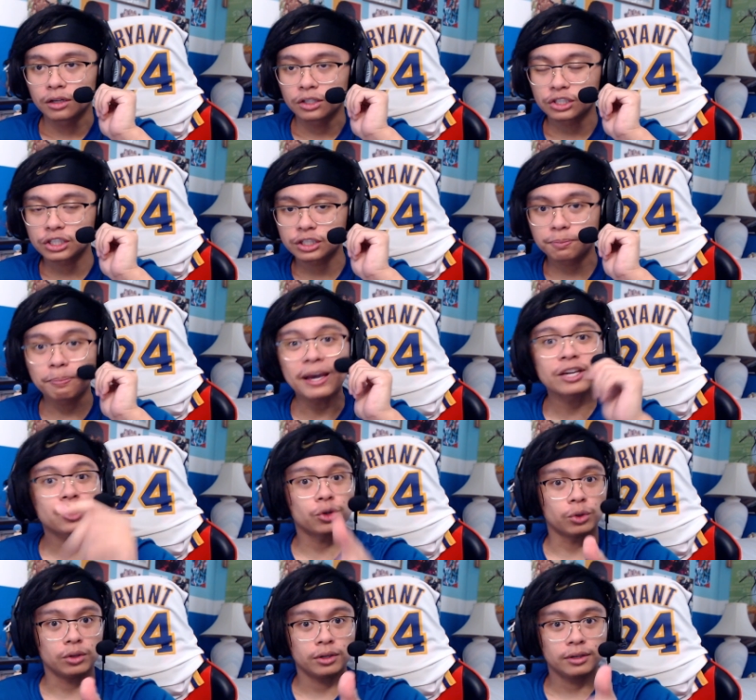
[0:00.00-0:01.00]

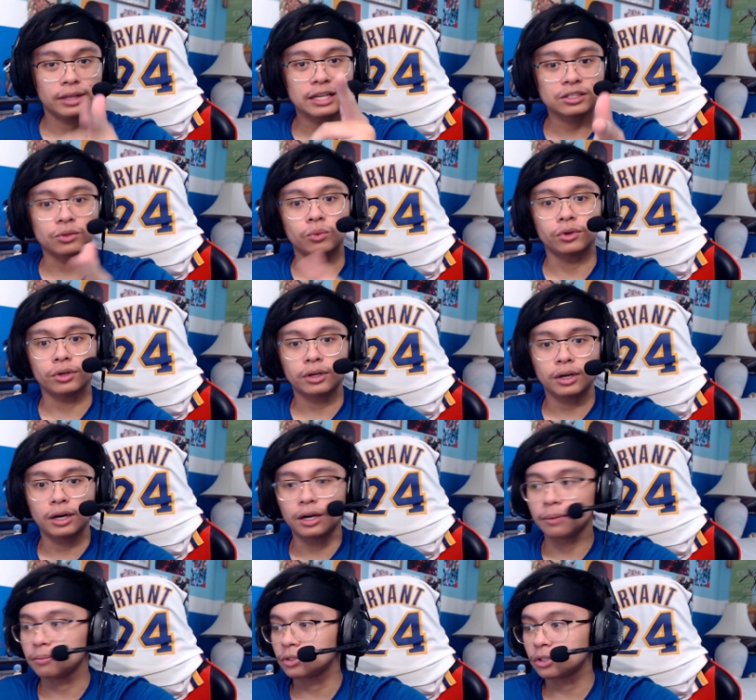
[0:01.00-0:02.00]
Special. That's the word.
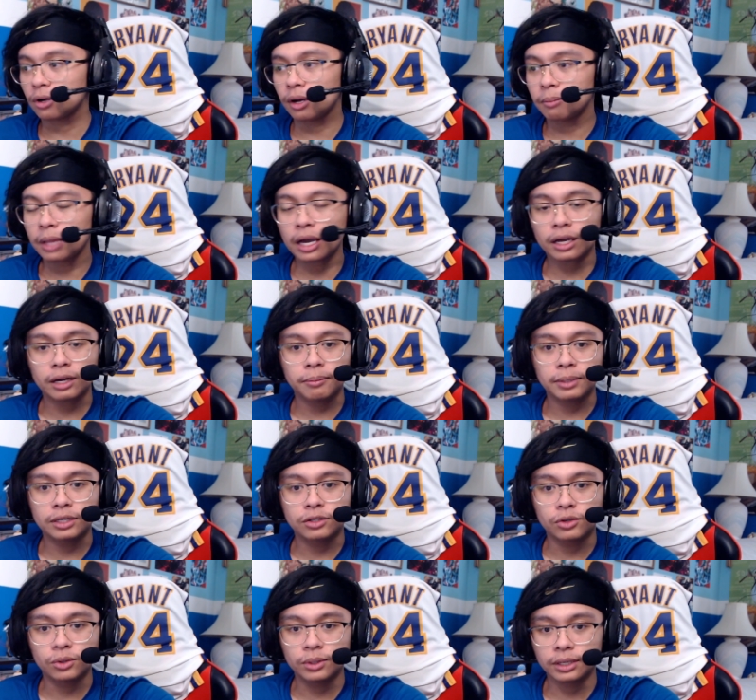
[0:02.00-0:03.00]
So I'm not going to be
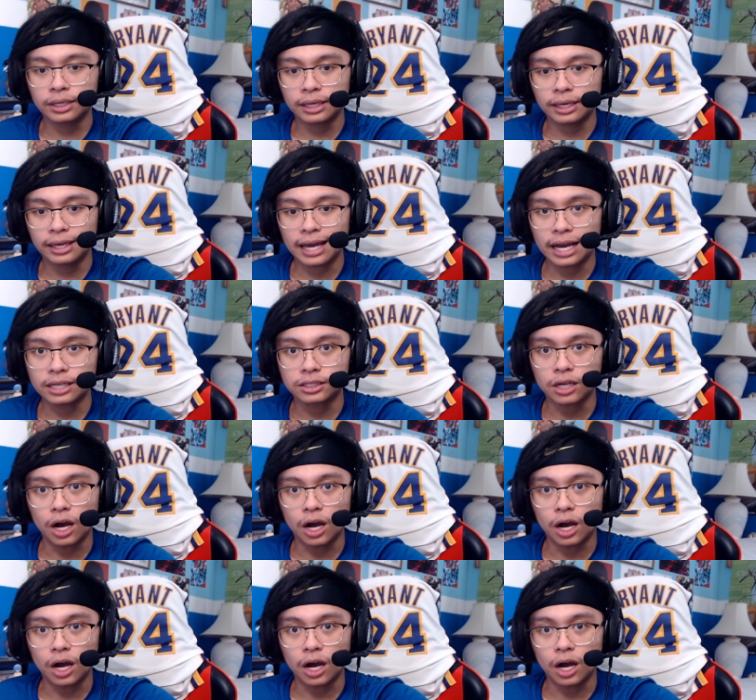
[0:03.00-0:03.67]
doing it as